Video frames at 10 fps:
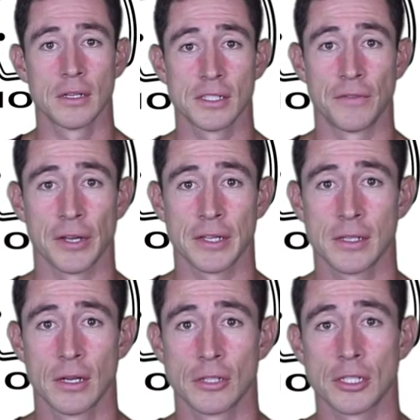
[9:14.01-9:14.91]

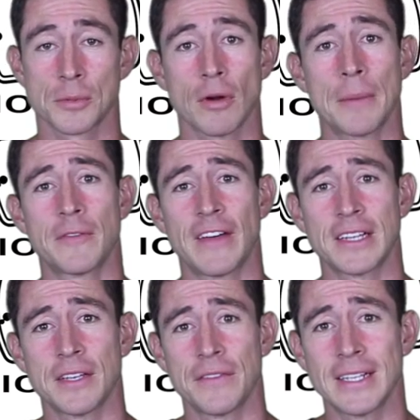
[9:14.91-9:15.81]
Civilians, subscribe to Vet
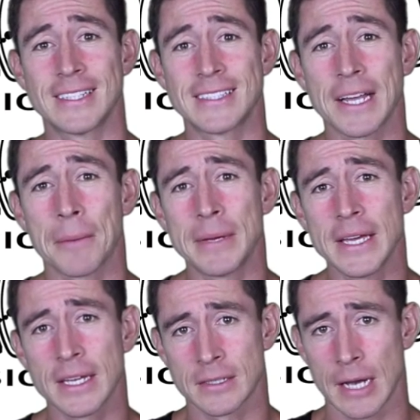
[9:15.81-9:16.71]
TV to take a
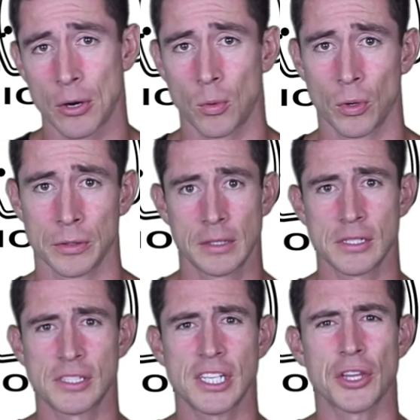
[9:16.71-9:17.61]
peek into our world,
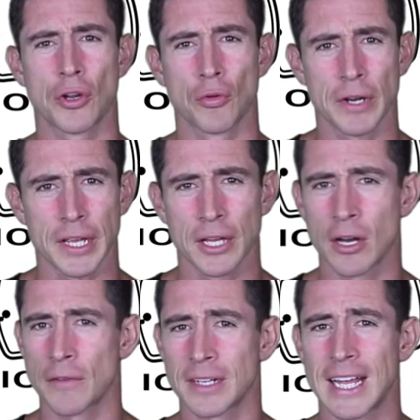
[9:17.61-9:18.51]
to see the gritty and
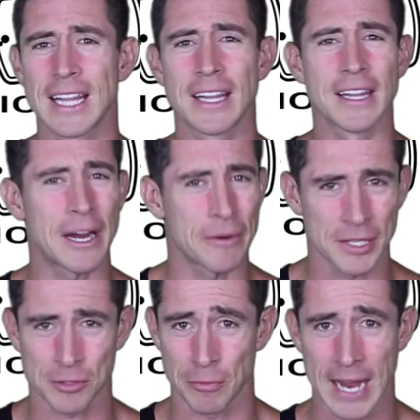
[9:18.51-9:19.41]
often
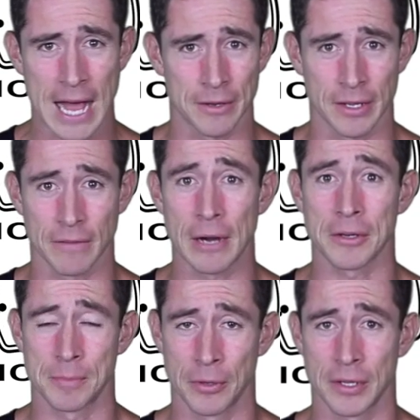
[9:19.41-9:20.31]
hilarious reality of our
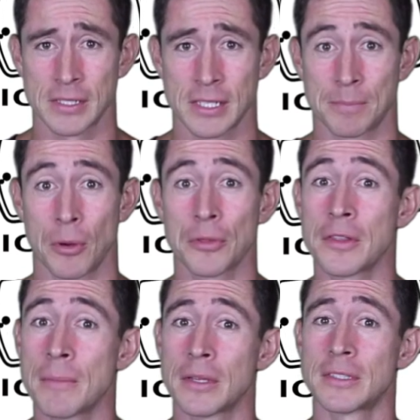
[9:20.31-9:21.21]
experiences both in
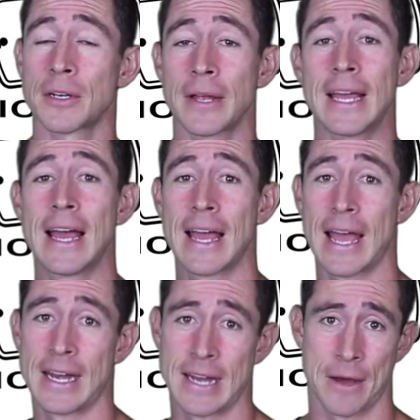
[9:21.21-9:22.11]
the military
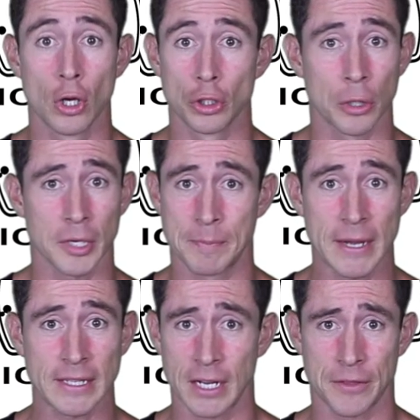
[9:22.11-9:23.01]
and out. Don't
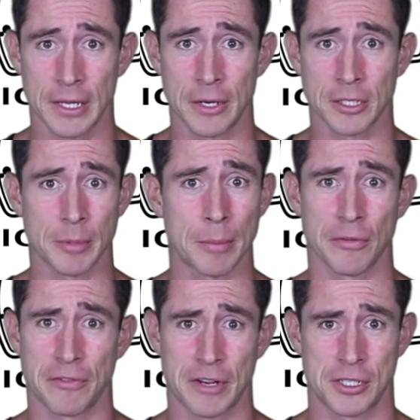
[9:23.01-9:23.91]
expect anything here to be
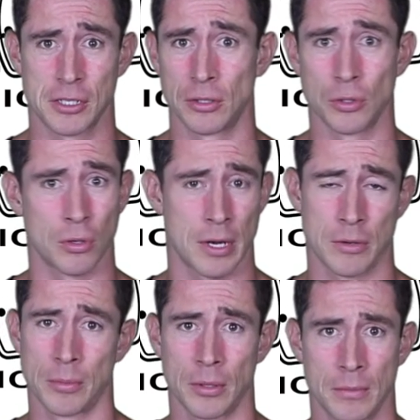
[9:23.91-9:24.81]
professional nor
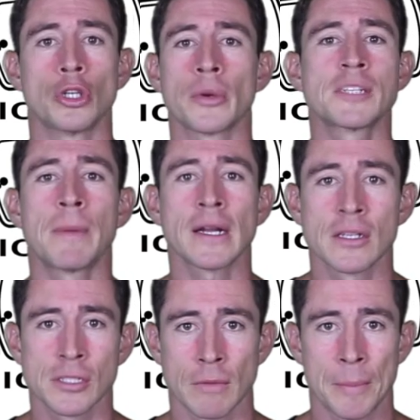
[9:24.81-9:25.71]
honorable. Don't expect
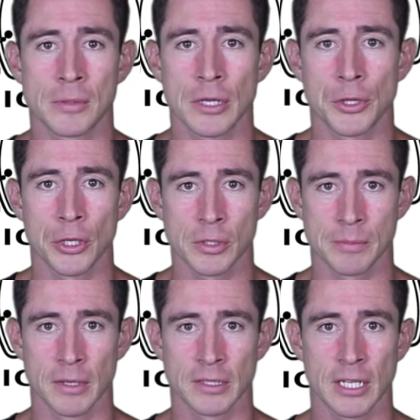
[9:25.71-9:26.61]
us to represent the
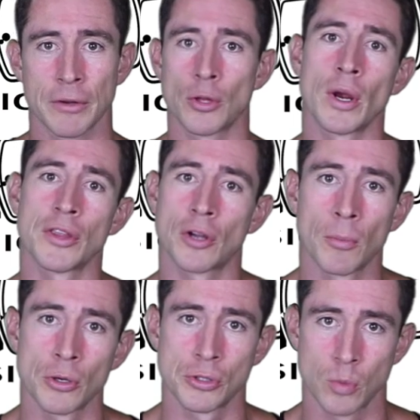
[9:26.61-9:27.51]
U.S. military the way the
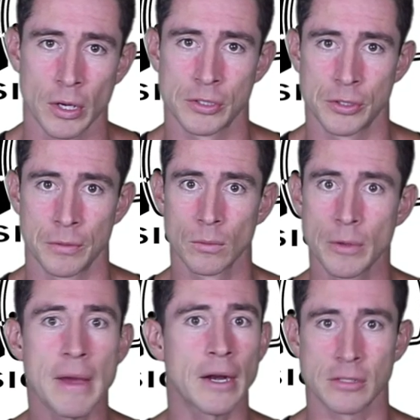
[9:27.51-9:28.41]
commercials want us to. We
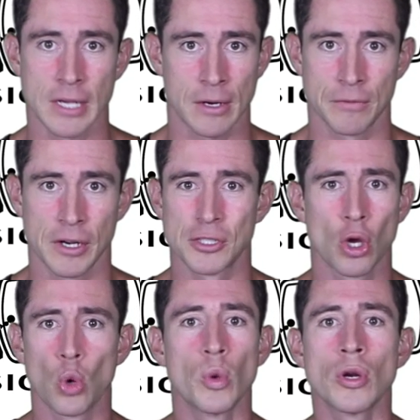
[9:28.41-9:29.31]
made our sacrifice.
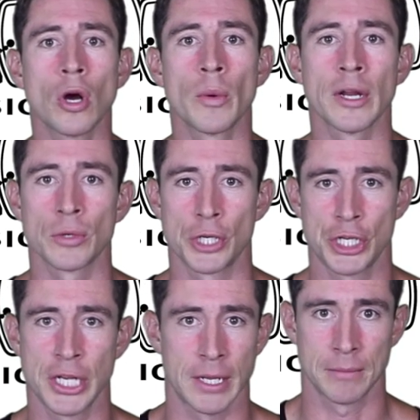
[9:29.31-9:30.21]
We don't owe anyone
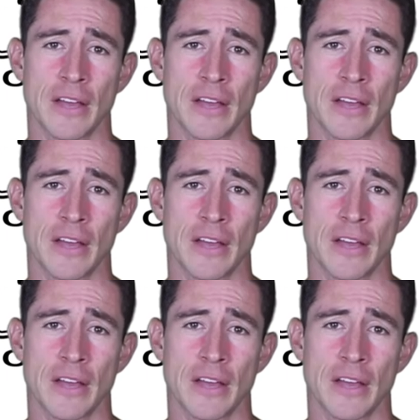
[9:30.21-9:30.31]
shit.